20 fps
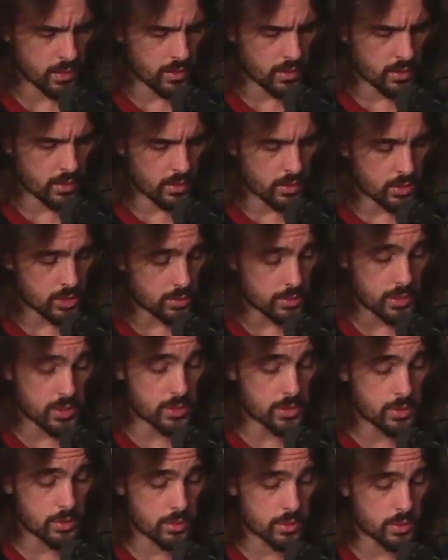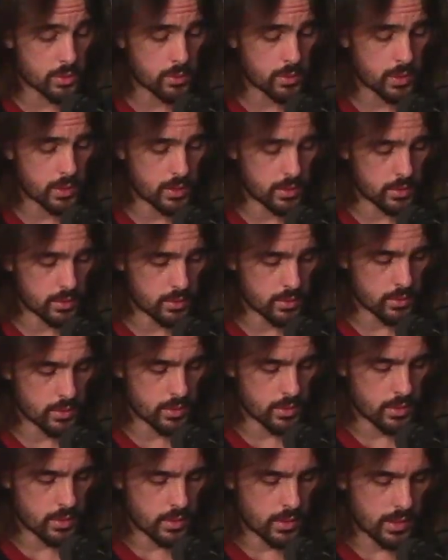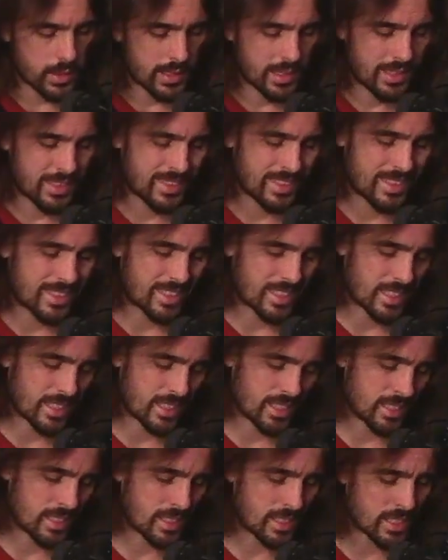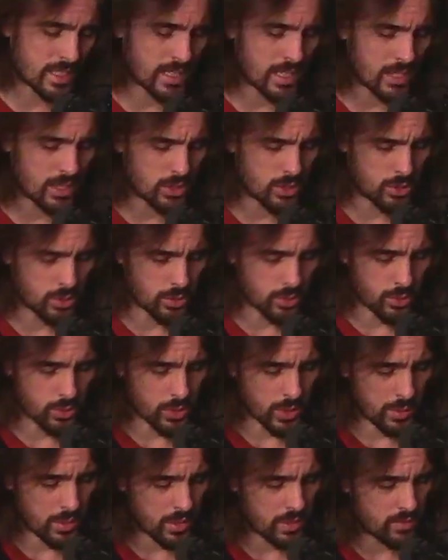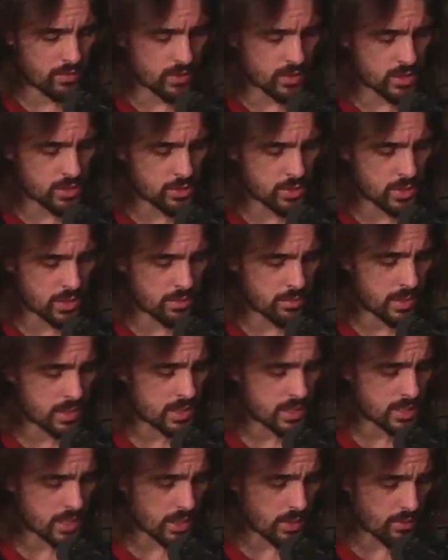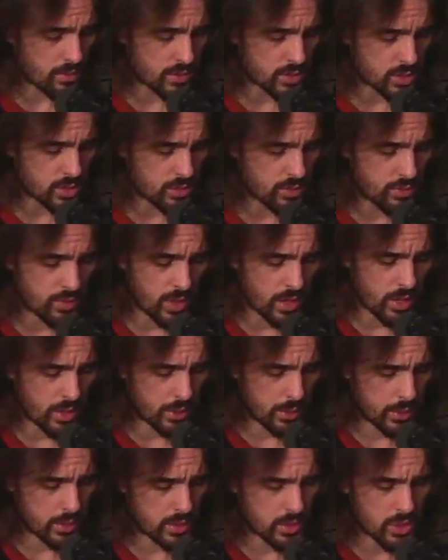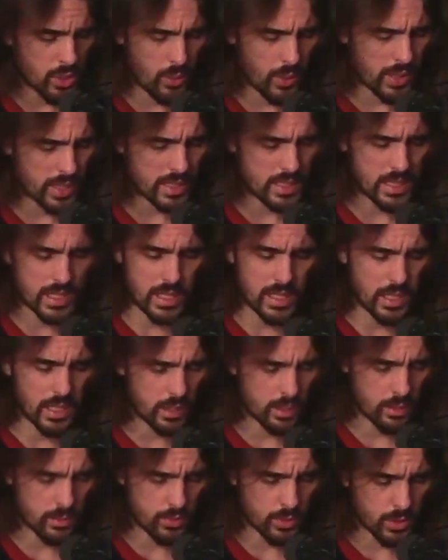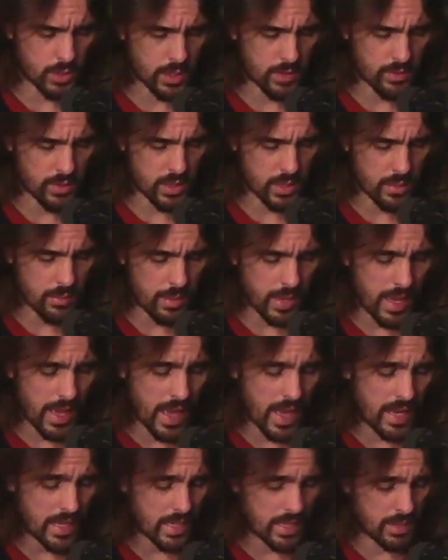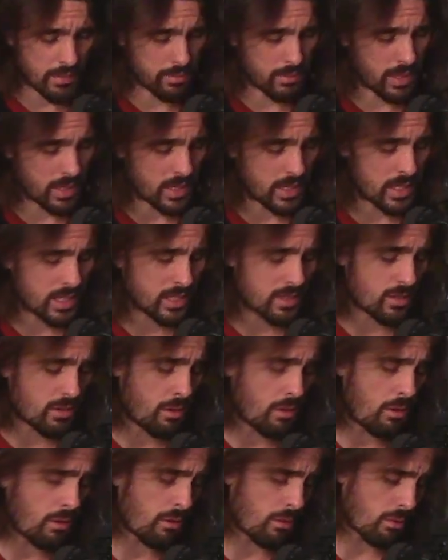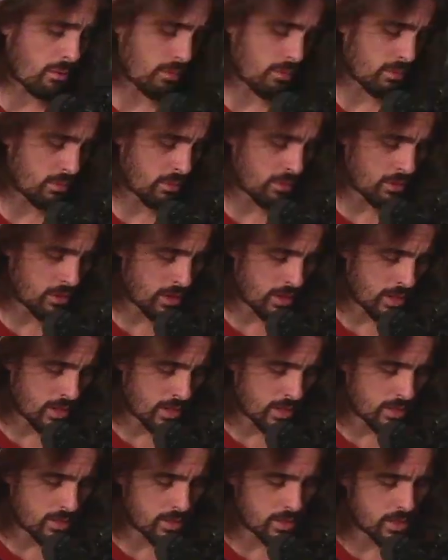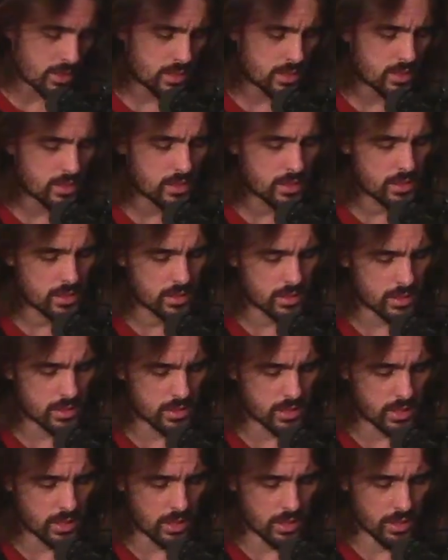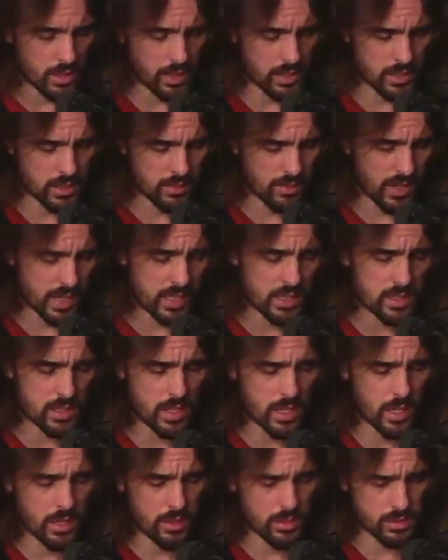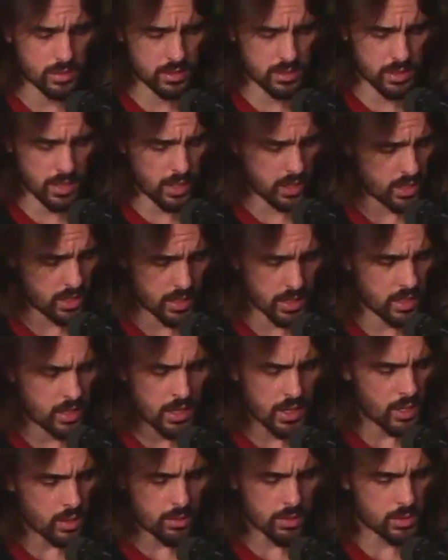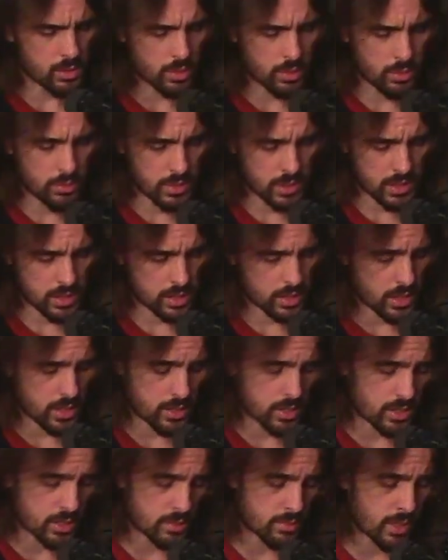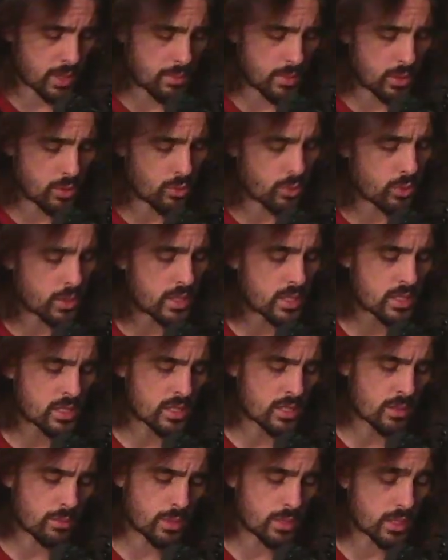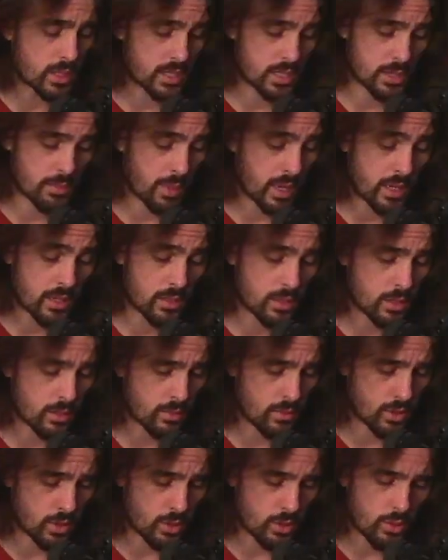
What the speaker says: To be sure it will. Indeed, to say the truth, I'm convinced within myself that your father had no idea of your giving them any money at all. The assistance he thought of, I dare say, was only such as might be reasonably expected of you.